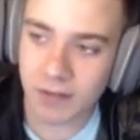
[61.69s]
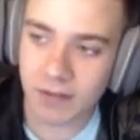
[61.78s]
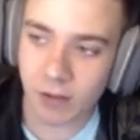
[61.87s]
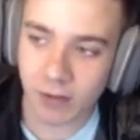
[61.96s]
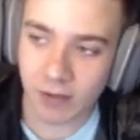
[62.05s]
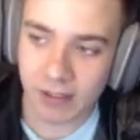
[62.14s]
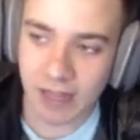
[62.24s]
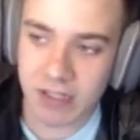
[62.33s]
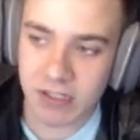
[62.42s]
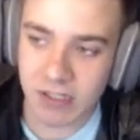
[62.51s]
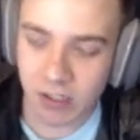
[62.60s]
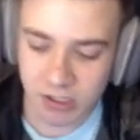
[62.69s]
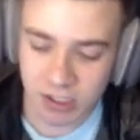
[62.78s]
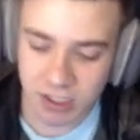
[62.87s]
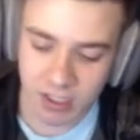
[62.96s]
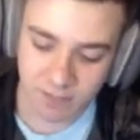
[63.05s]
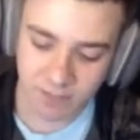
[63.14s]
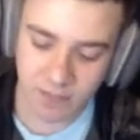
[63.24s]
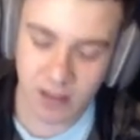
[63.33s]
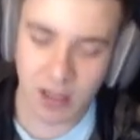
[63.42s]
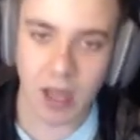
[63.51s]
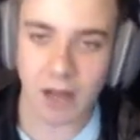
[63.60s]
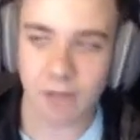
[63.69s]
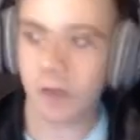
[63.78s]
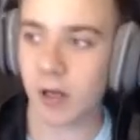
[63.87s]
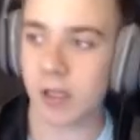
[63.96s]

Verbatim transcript: they'd start like catching on shit, and